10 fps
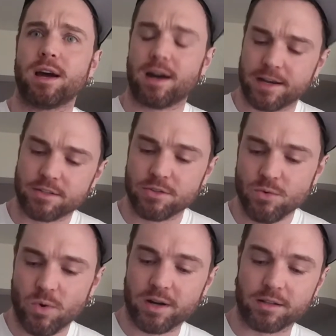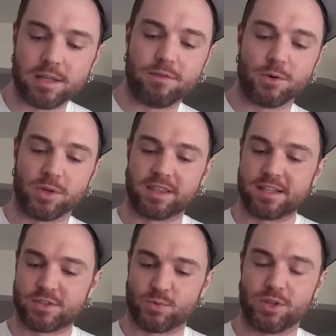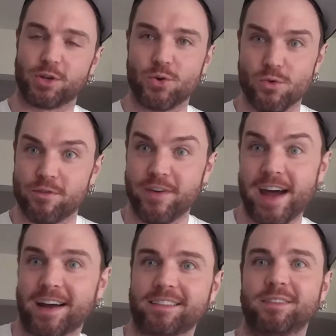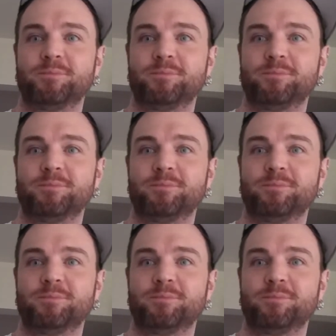I do want to leave you with this really cool fact.